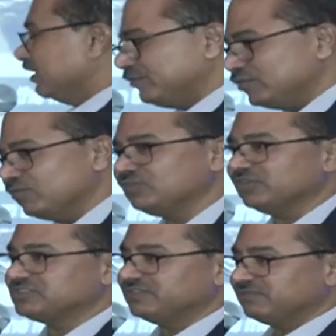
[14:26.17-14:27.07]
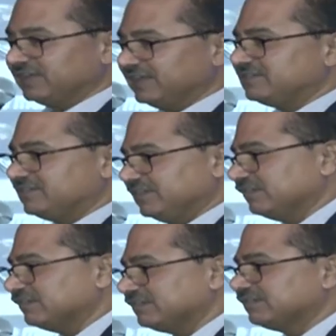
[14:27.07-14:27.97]
If you want to achieve great
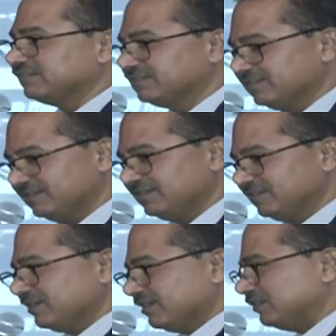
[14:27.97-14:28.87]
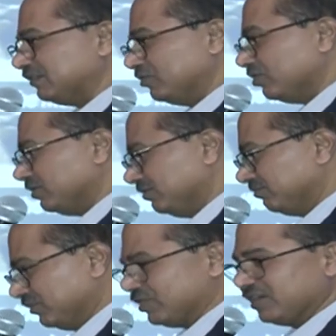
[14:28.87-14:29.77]
things, it's not,
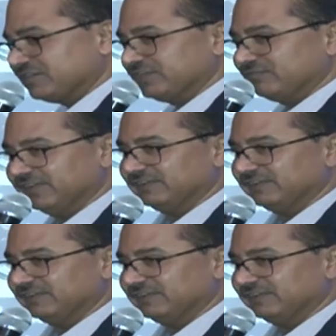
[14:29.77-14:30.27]
you can't give